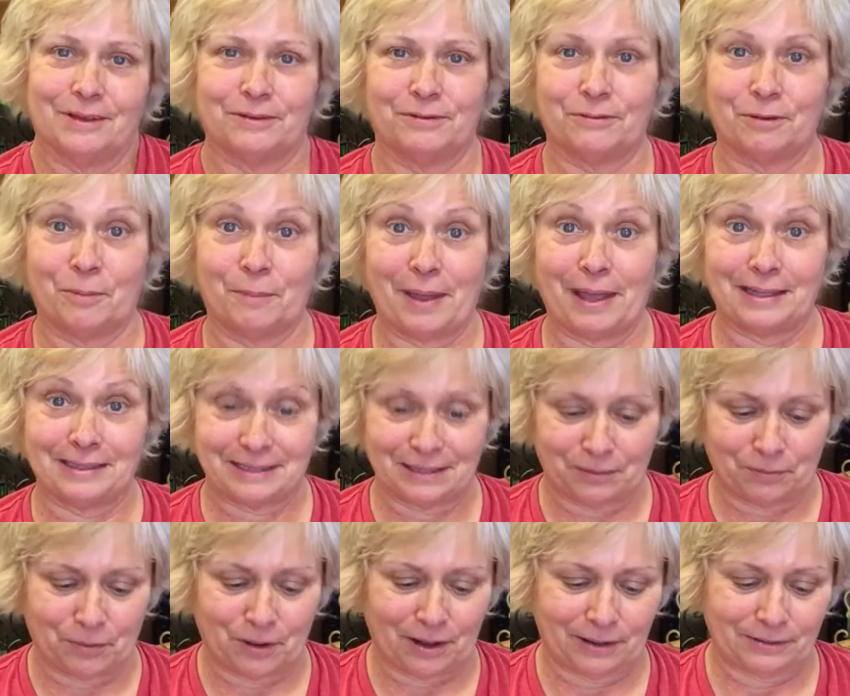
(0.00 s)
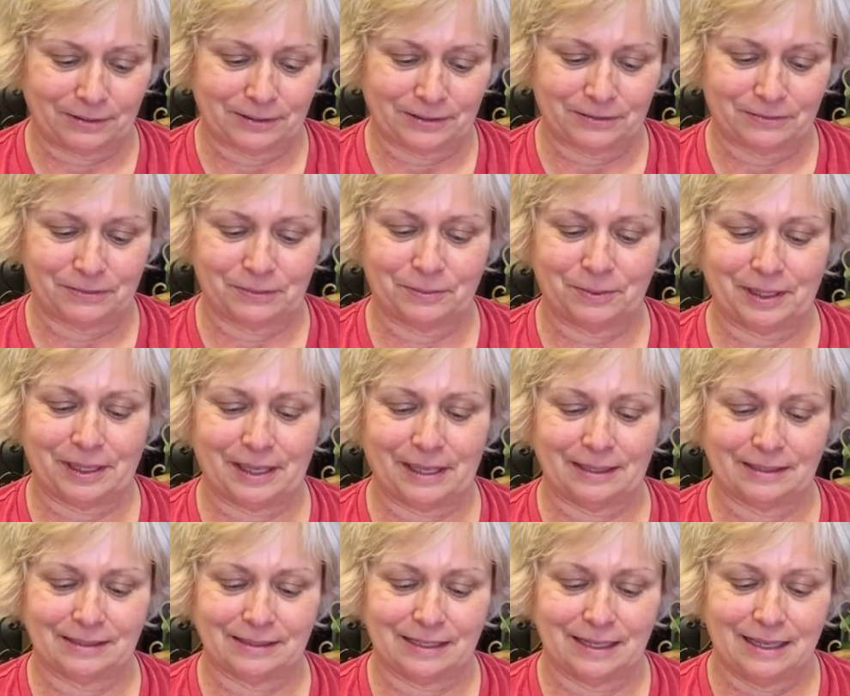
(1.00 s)
the romantic waters of the
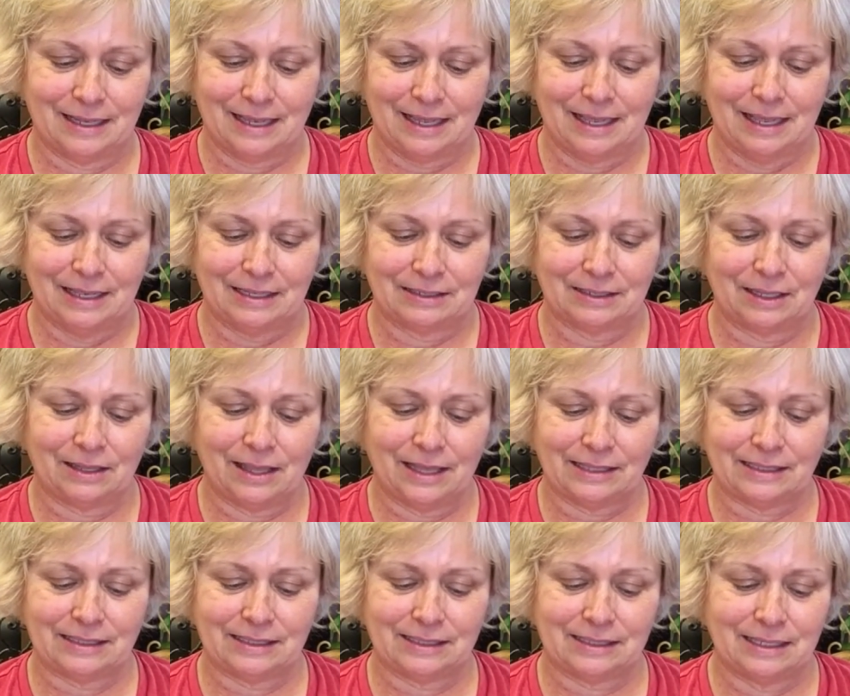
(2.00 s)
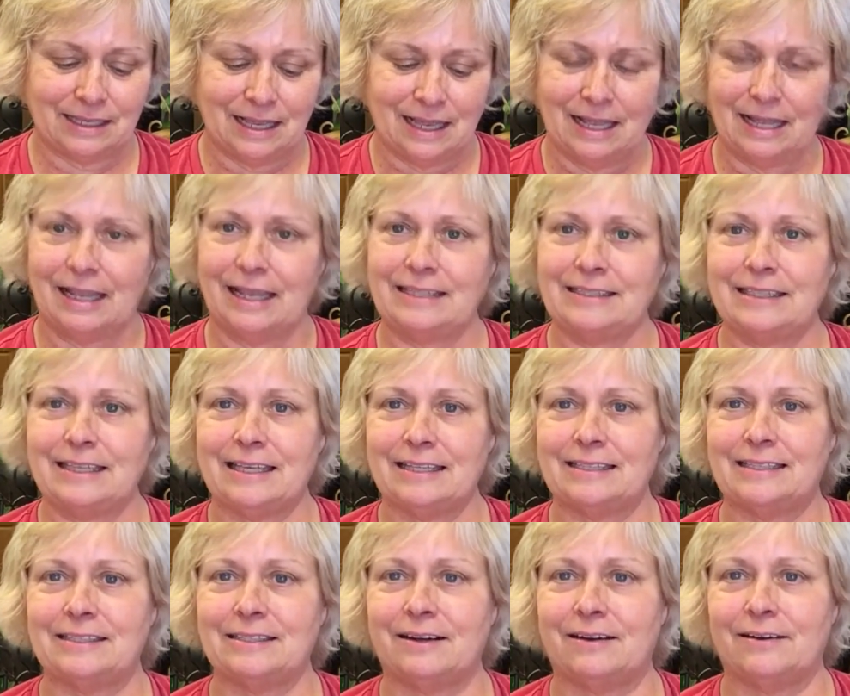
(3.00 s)
weekend. So let's
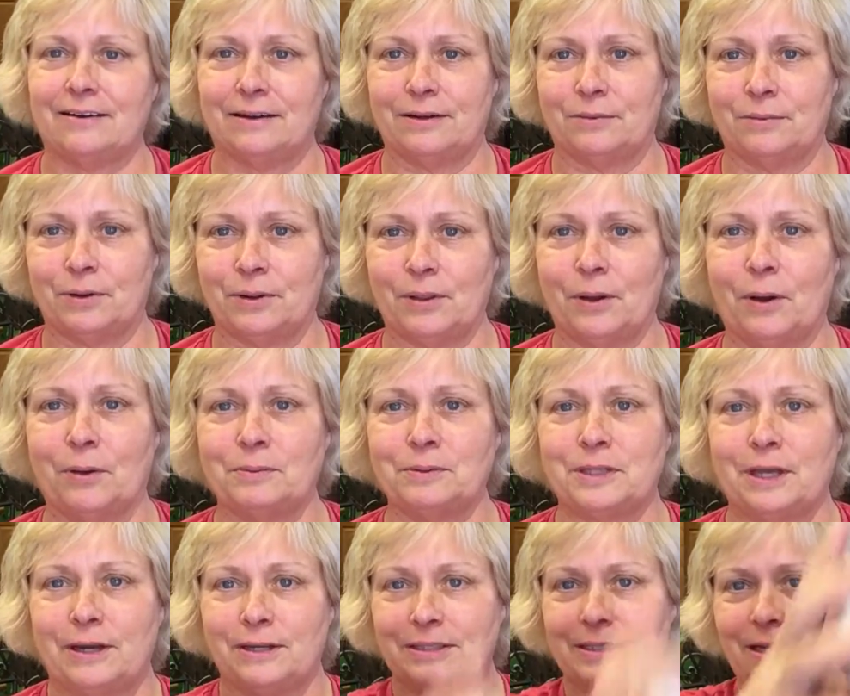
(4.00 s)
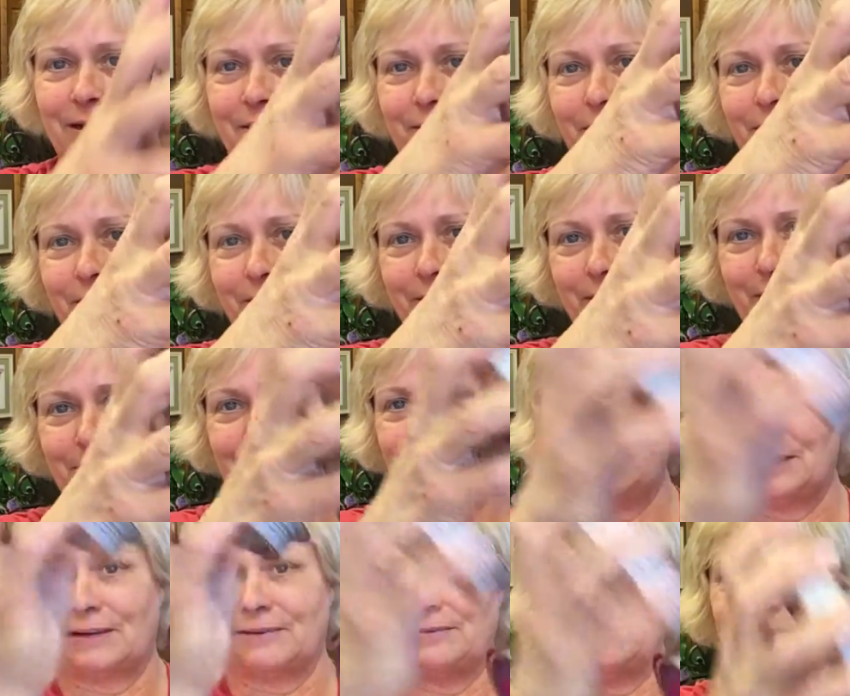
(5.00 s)
get started with Hope's Heart Tarot. I'm
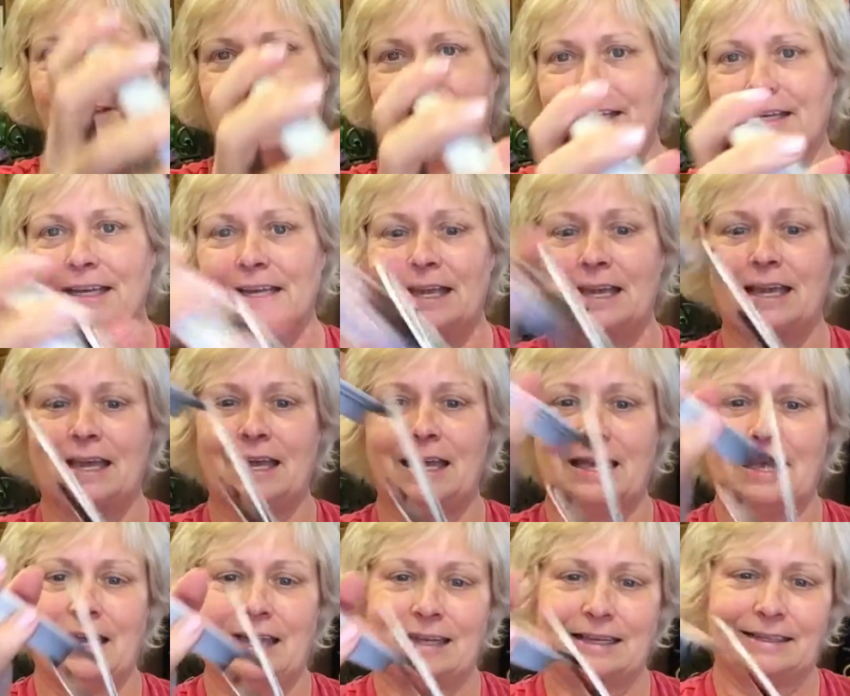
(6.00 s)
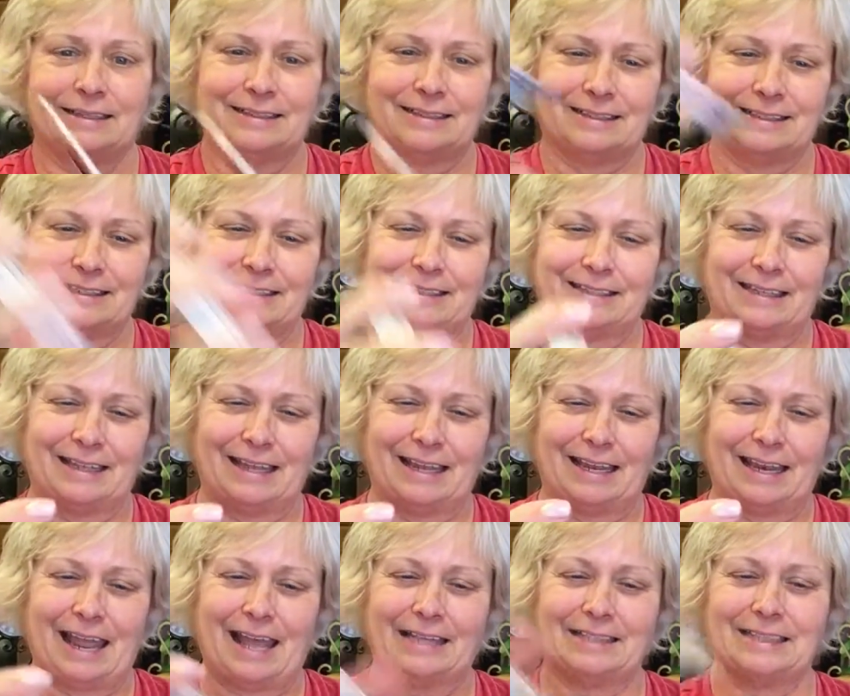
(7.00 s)
shuffling
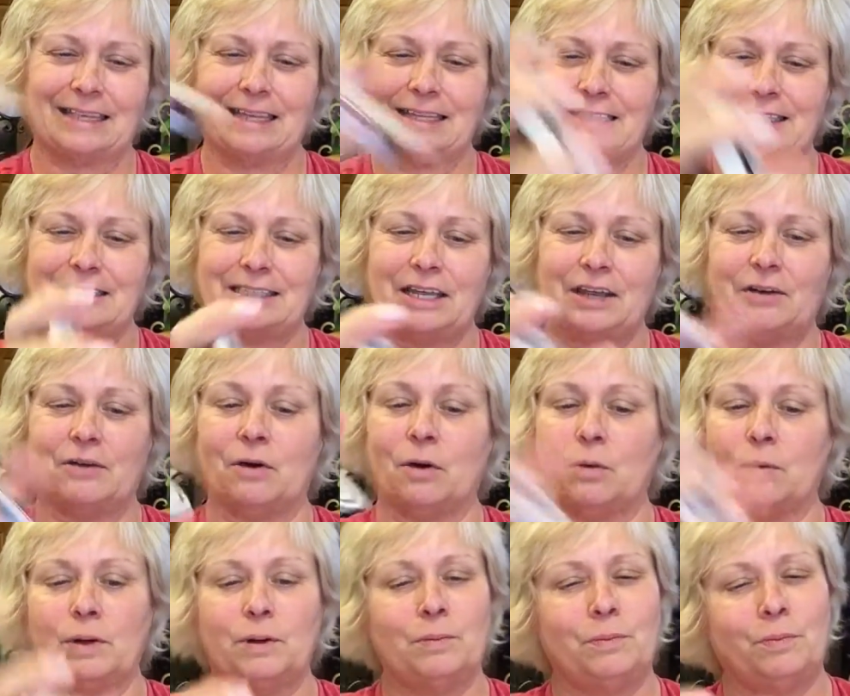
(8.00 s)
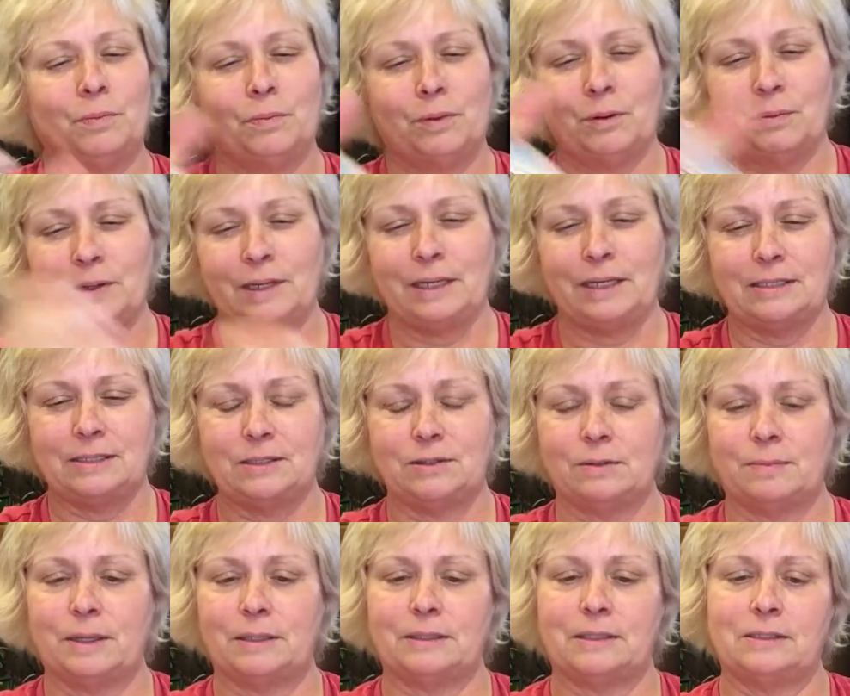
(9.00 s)
and asking the tarot, what do we need to
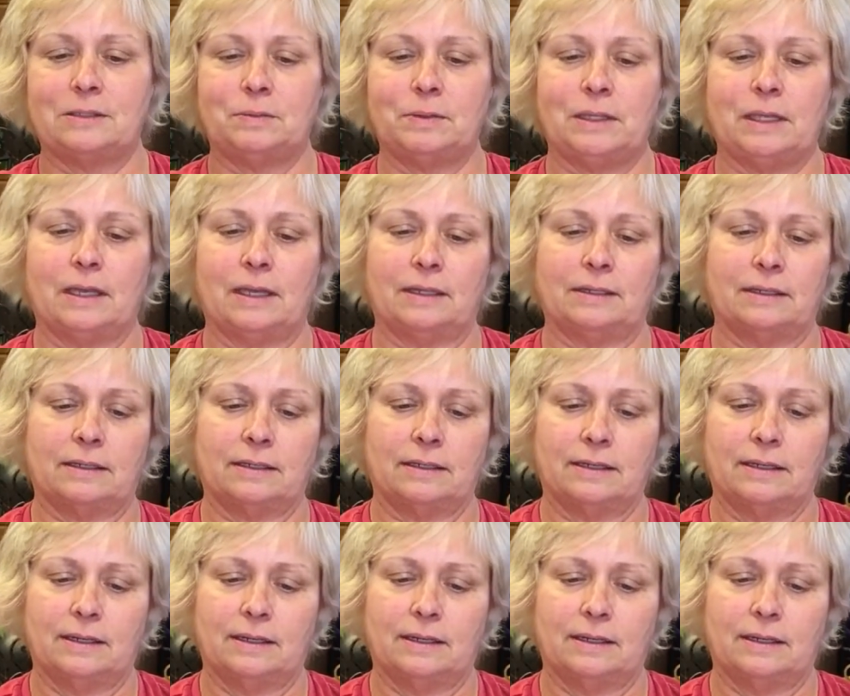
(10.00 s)
know about this weekend?